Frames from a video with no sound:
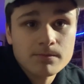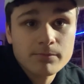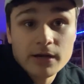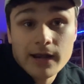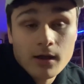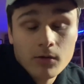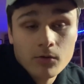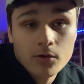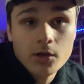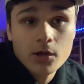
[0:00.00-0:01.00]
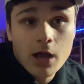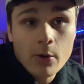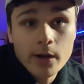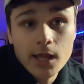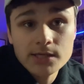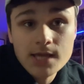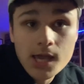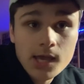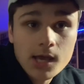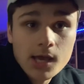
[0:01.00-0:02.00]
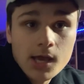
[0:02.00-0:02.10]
But now I realized, hey,